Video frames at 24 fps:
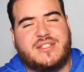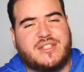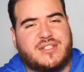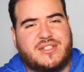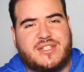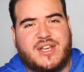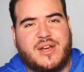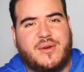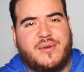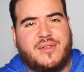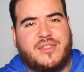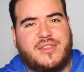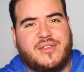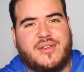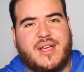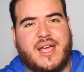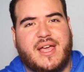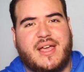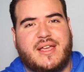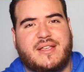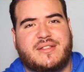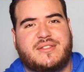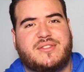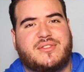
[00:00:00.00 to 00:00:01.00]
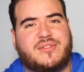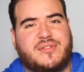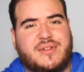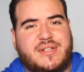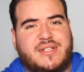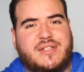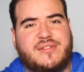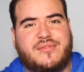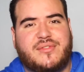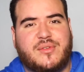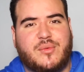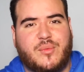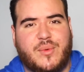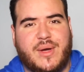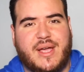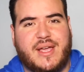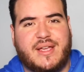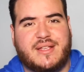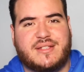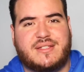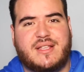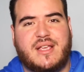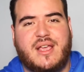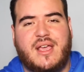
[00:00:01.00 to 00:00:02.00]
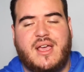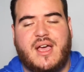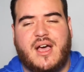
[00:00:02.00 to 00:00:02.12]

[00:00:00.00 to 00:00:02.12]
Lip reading: to share with you guys three different ways